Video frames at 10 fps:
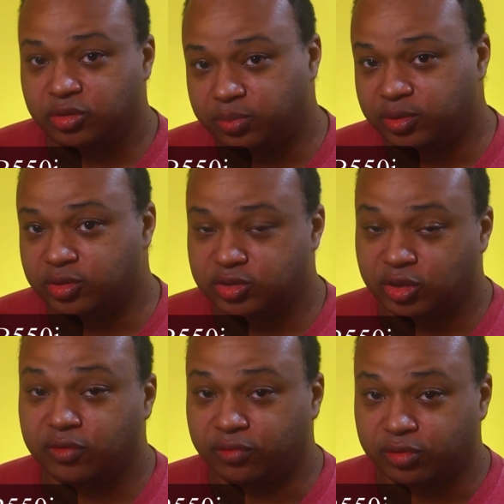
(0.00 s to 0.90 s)
you build
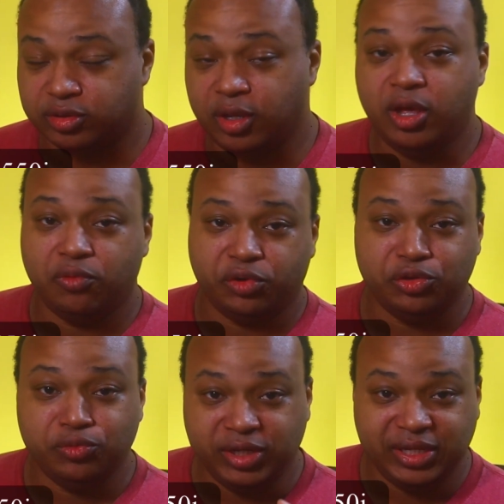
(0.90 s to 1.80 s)
servers where
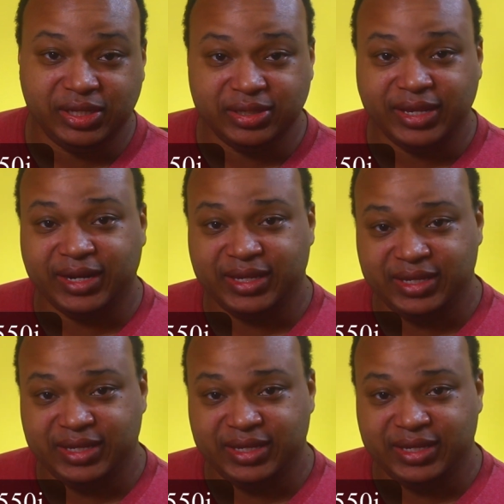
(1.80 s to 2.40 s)
you need that